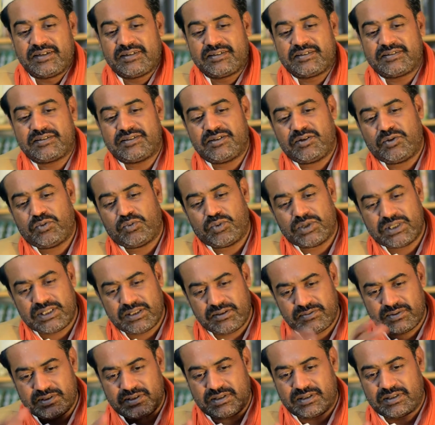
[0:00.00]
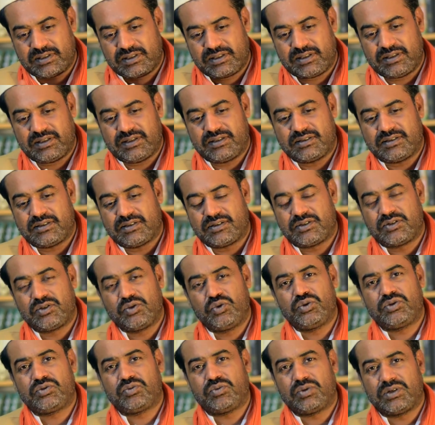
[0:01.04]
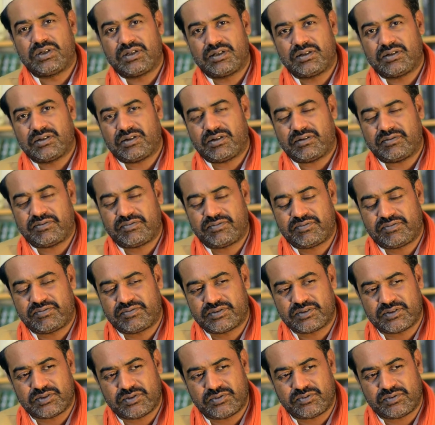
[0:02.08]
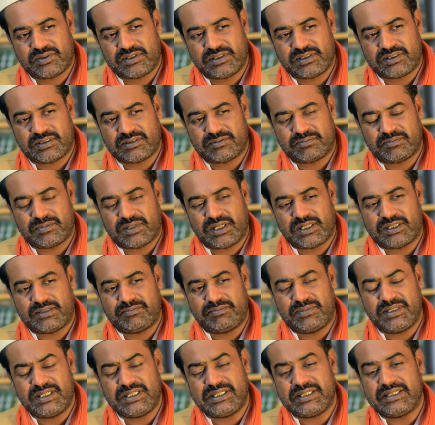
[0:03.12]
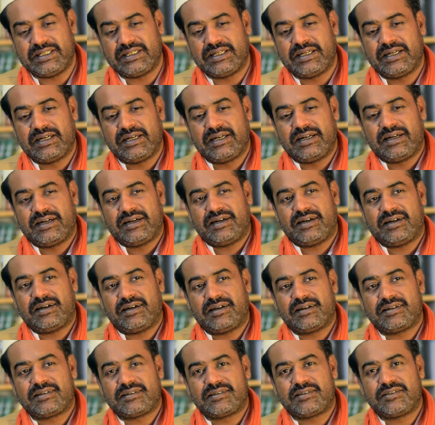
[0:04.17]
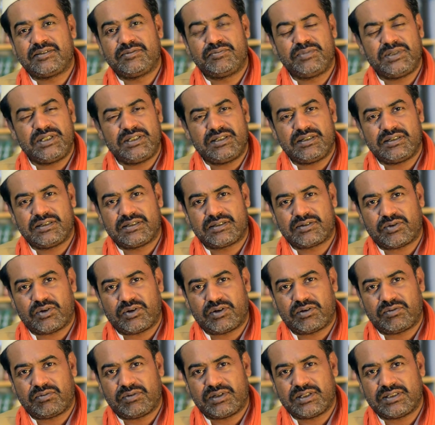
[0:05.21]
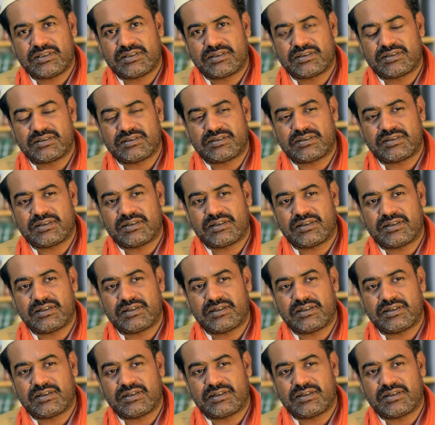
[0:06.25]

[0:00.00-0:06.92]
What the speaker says: So whatever the root word of Sufism might be, to me it always